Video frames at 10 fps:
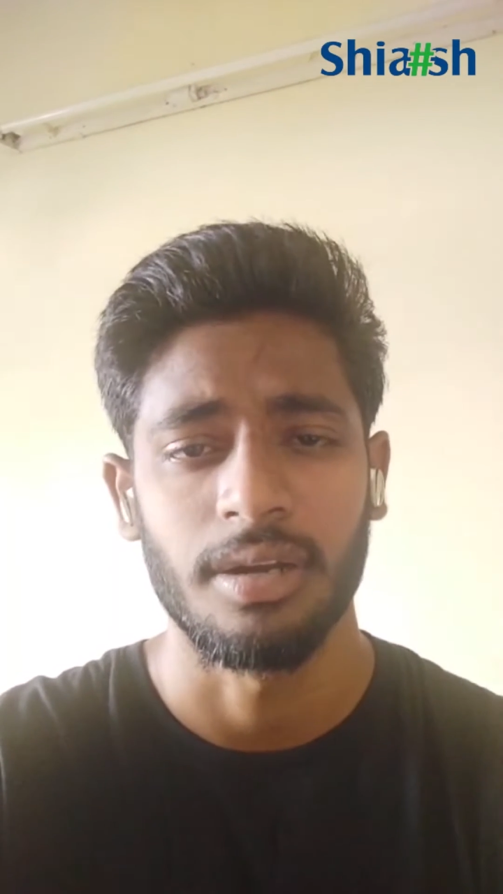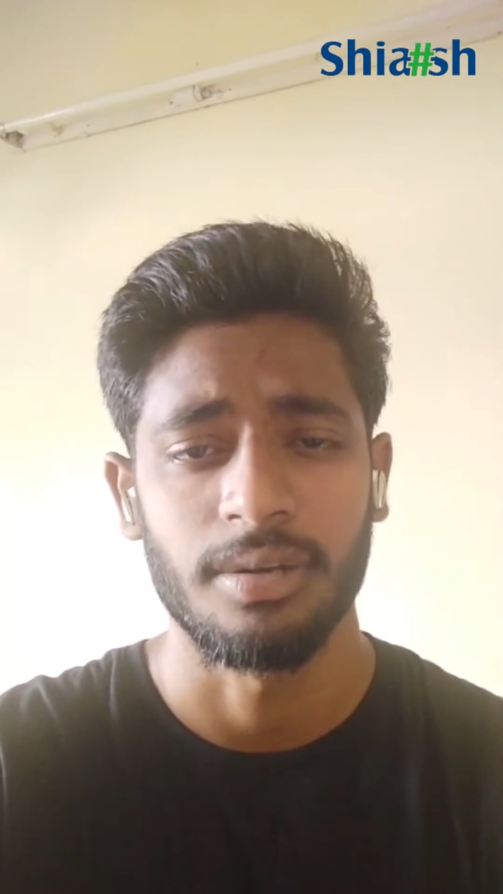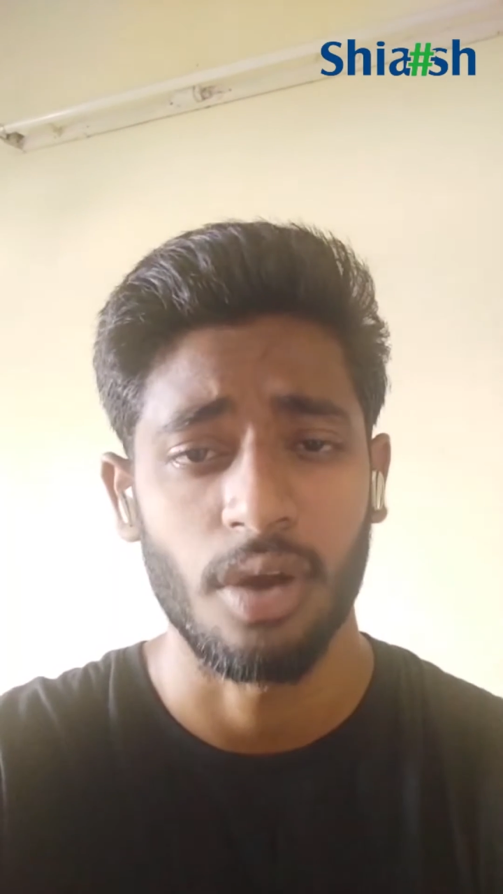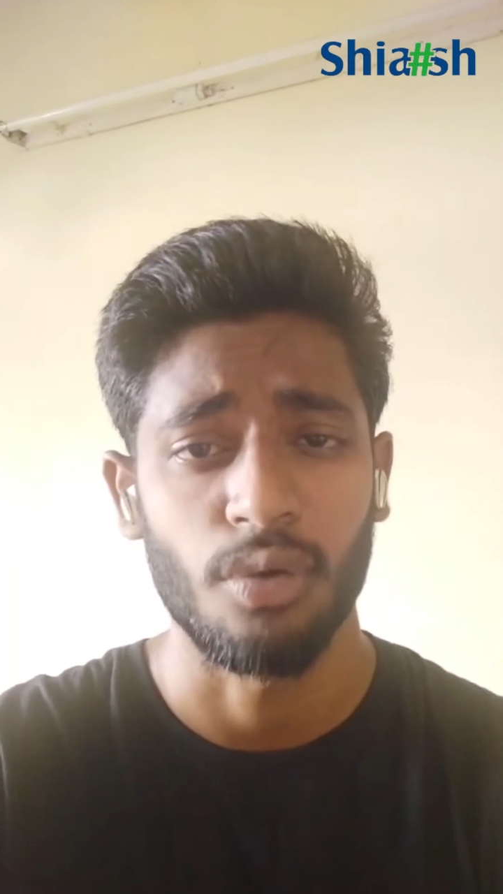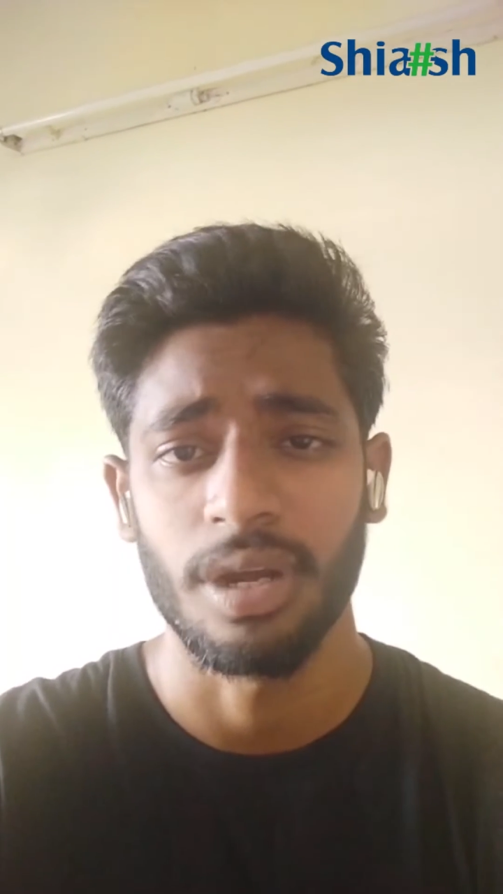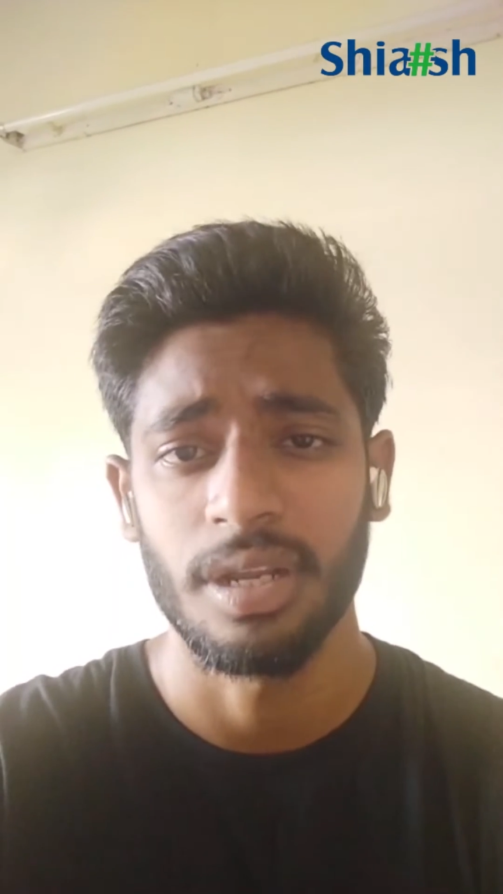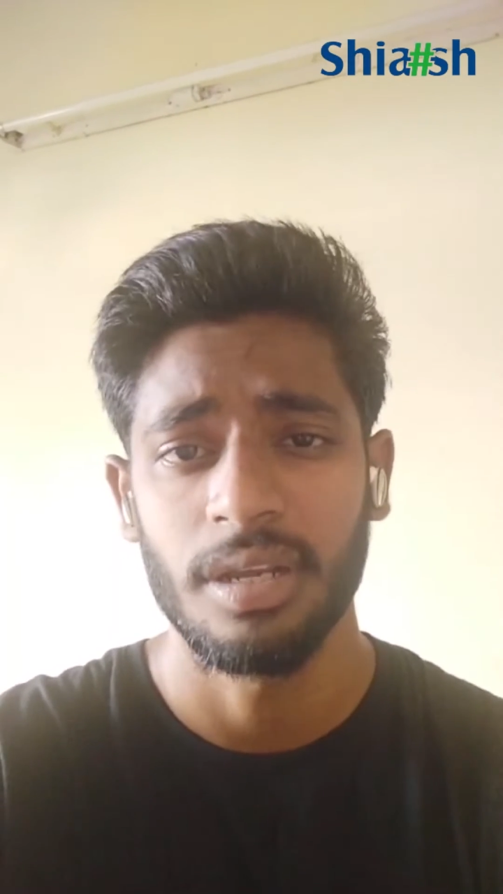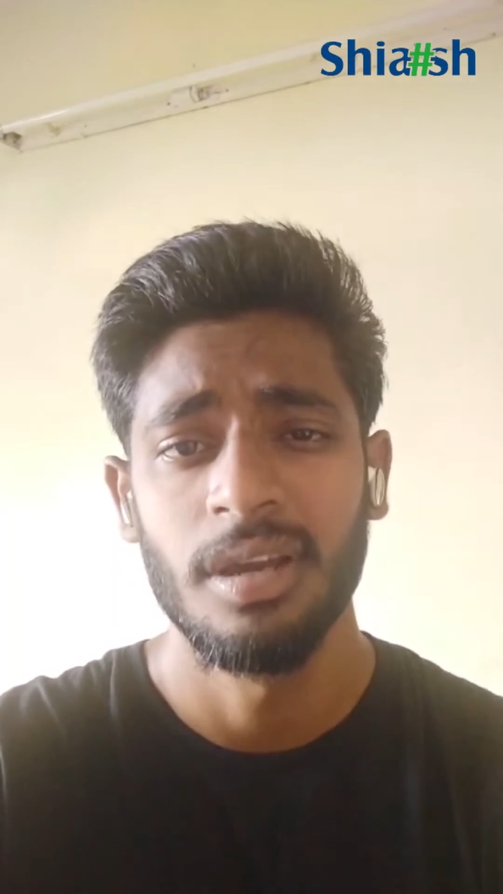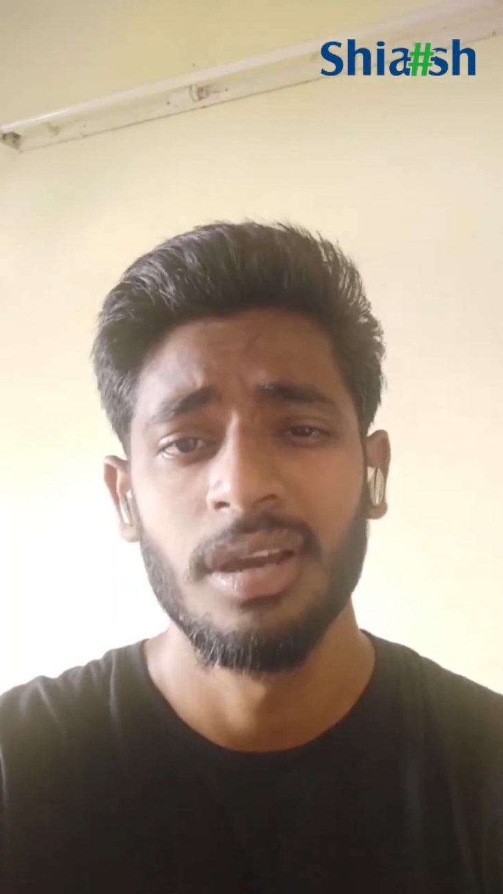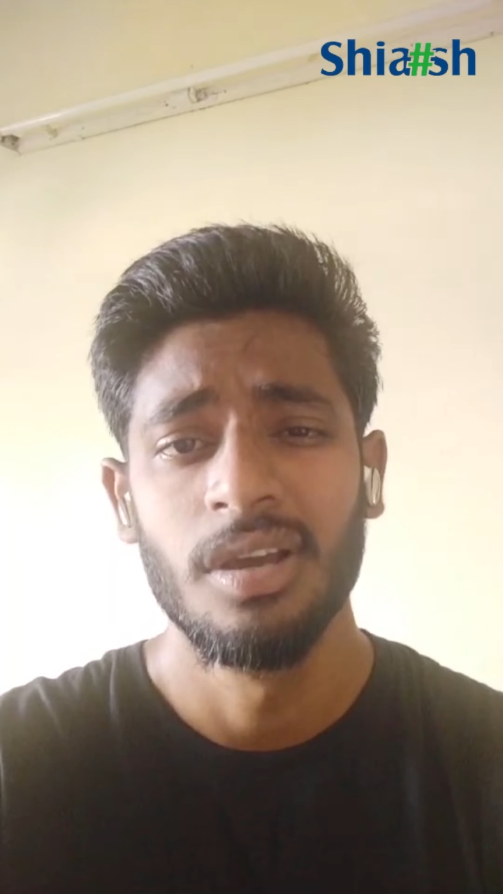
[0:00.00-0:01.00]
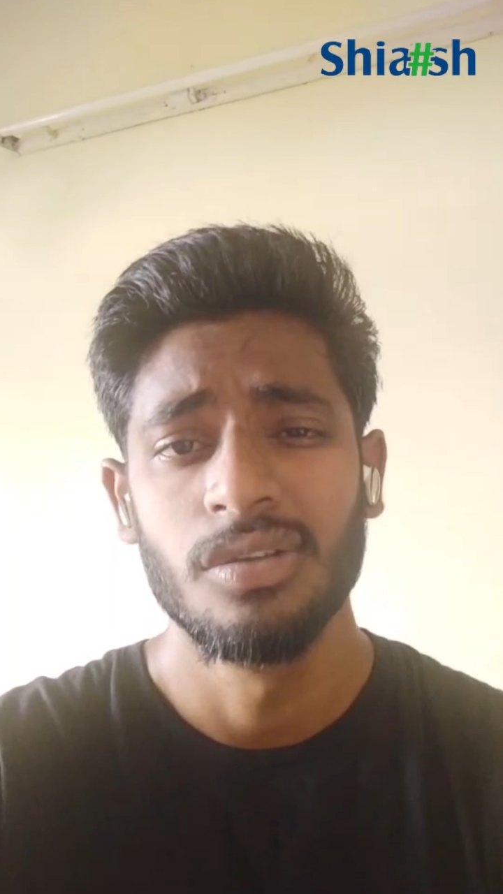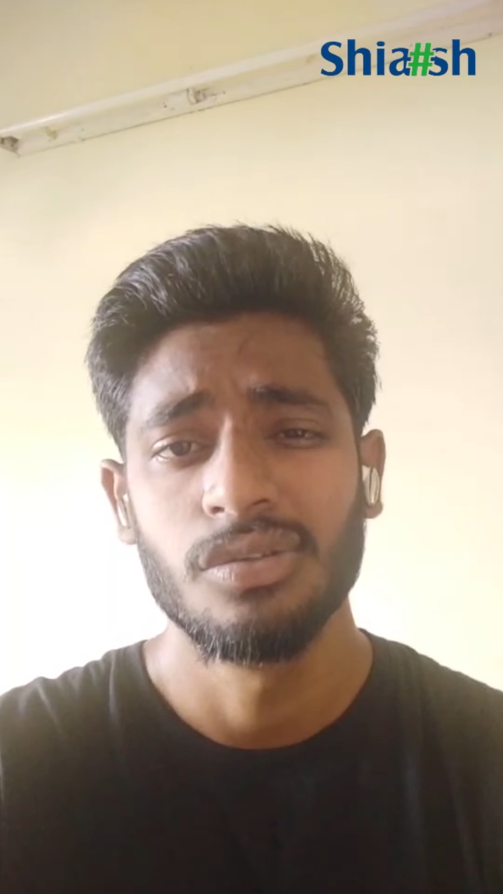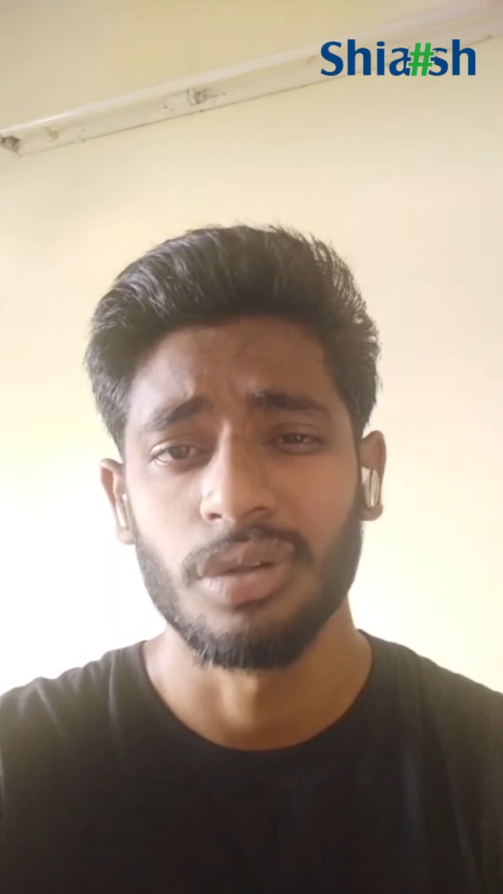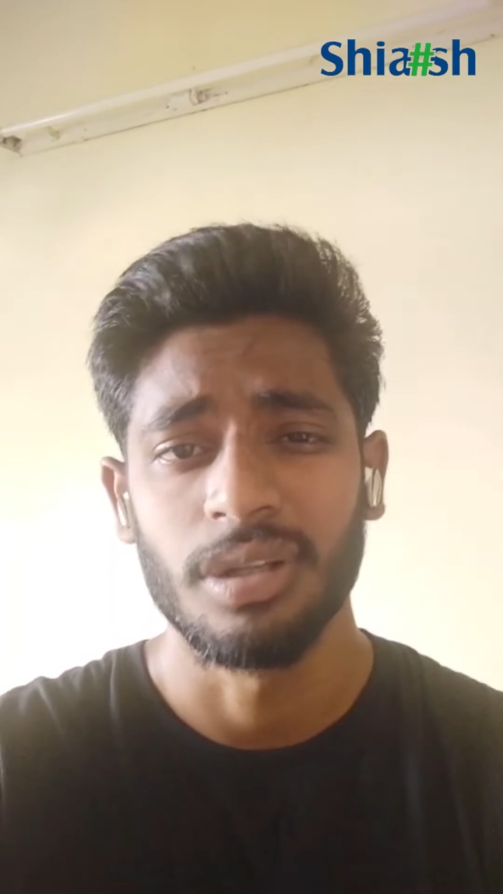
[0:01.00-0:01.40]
Naukri so